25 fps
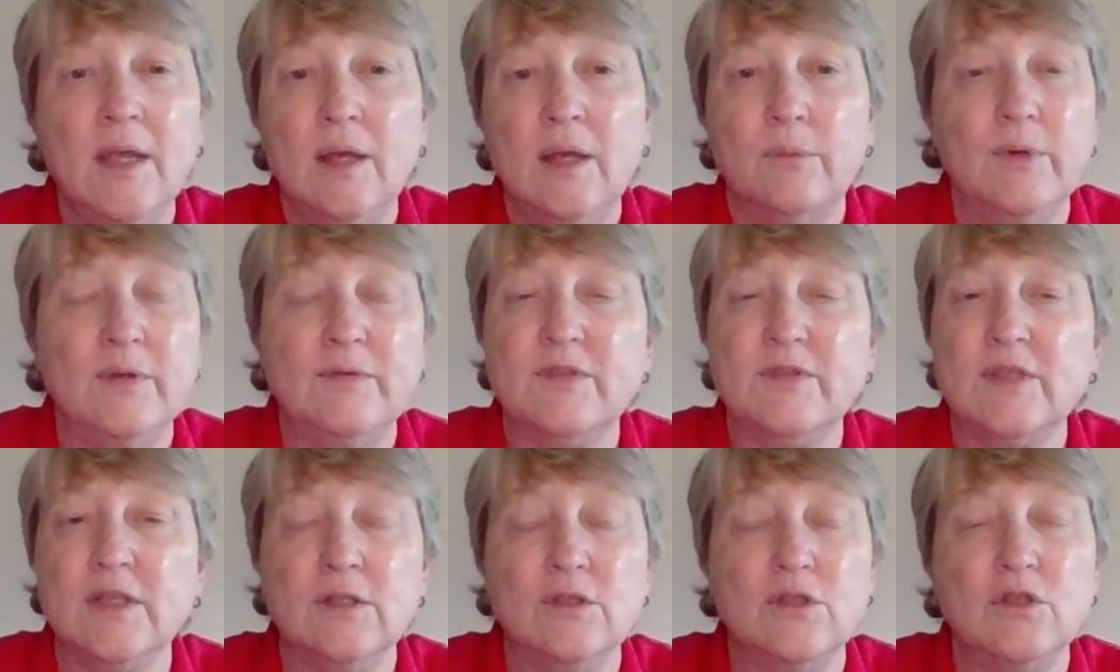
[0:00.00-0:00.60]
We've
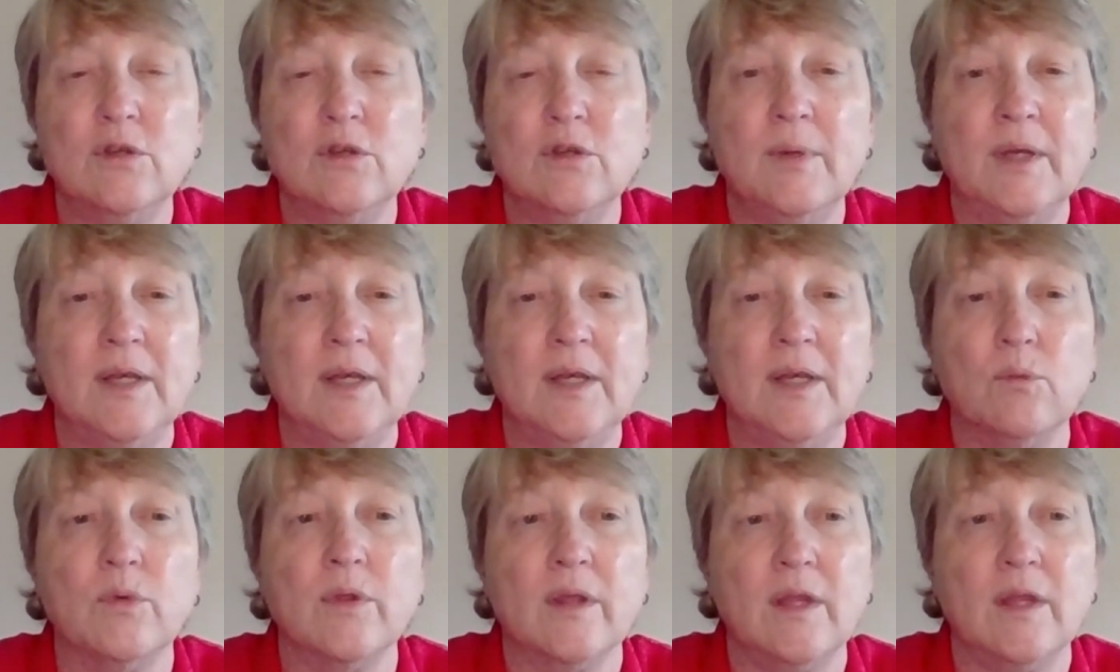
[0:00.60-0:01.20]
seen too many
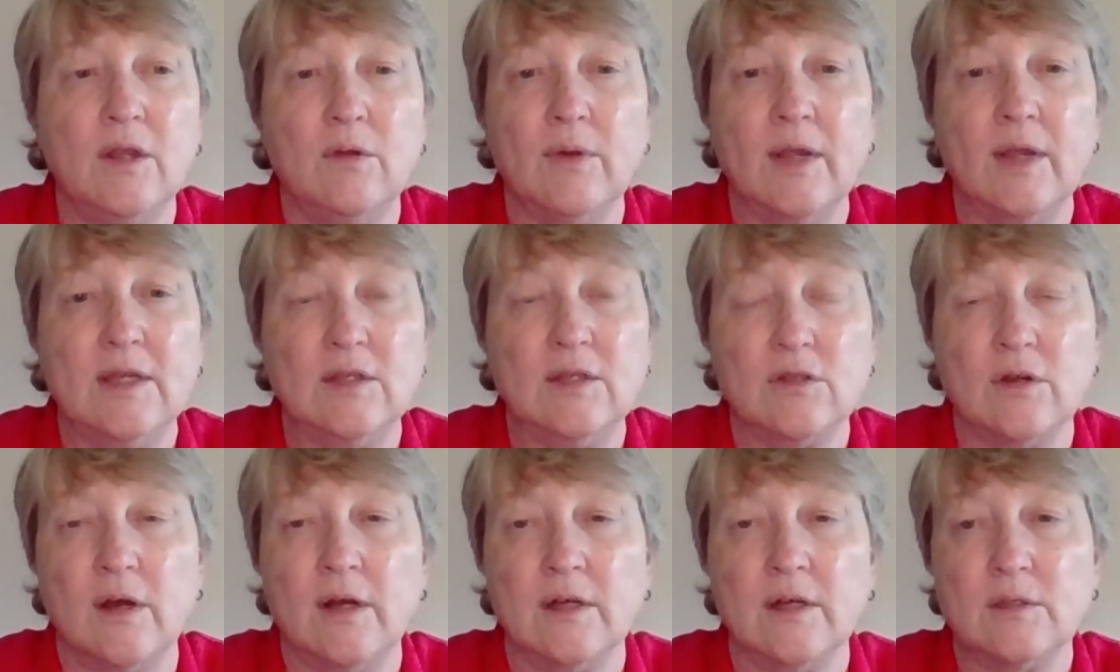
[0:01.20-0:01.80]
really great
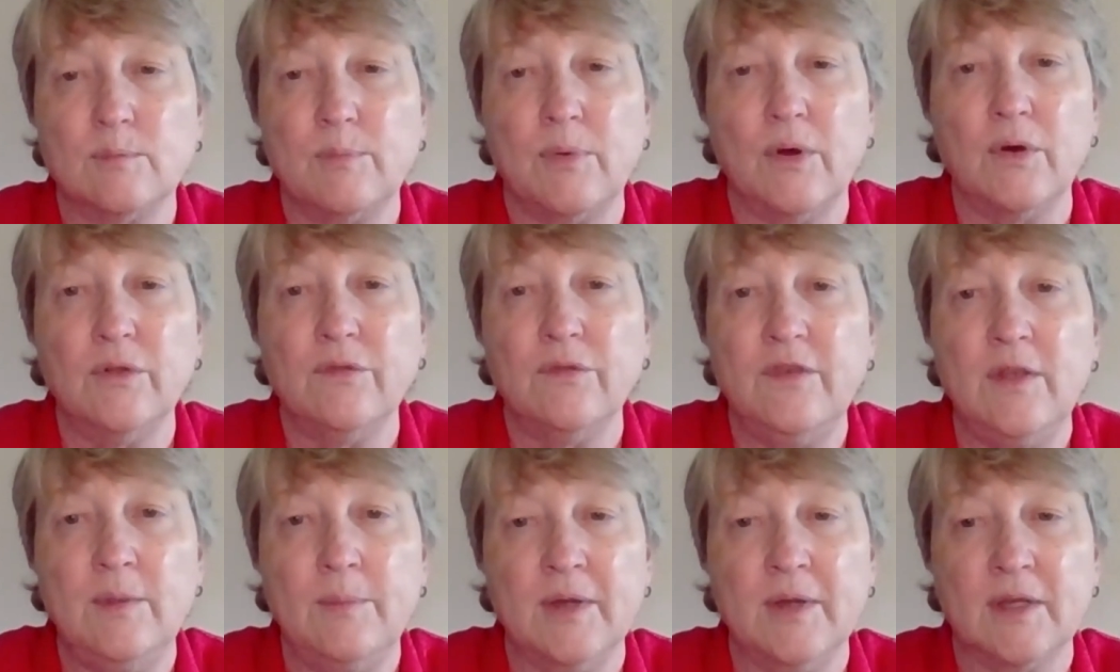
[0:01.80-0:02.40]
dogs, both
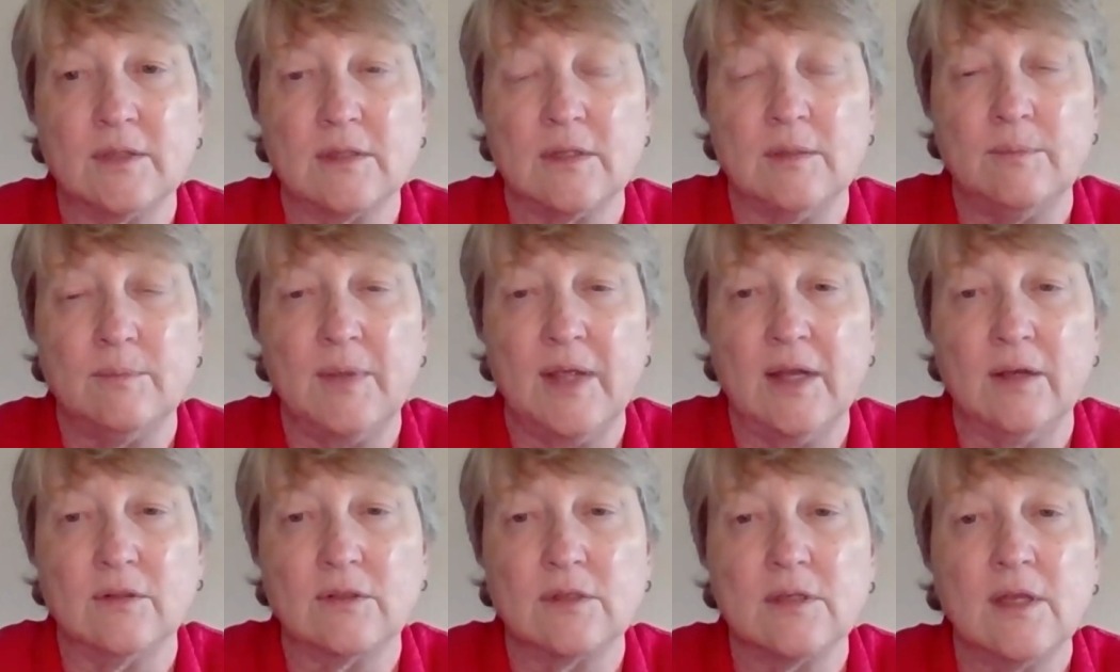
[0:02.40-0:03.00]
females and
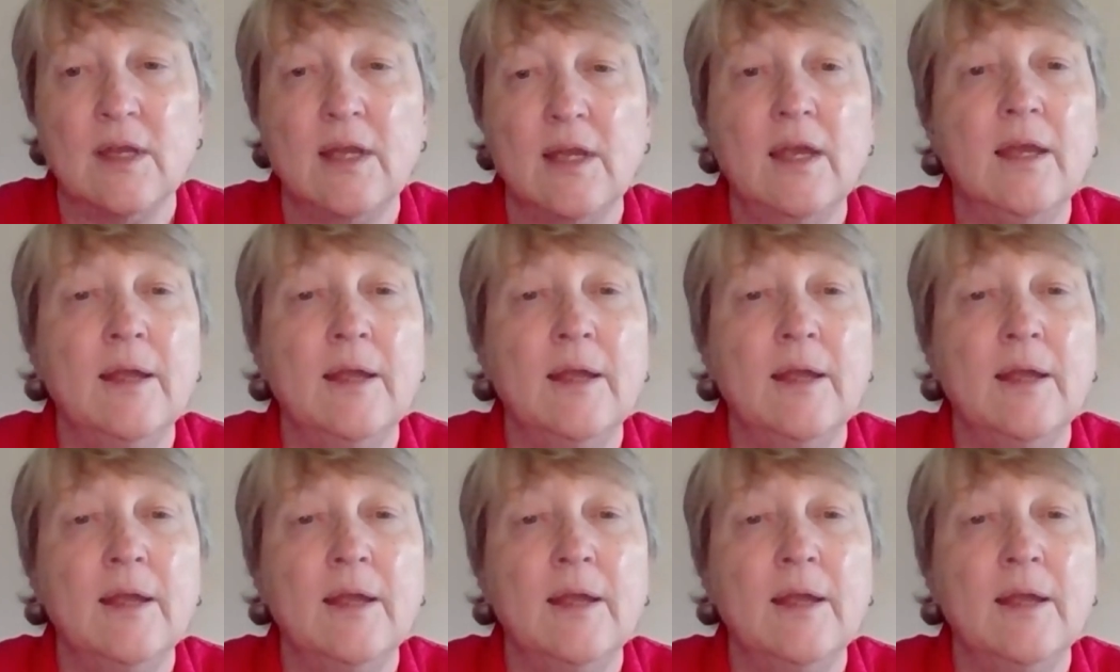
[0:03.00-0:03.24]
males.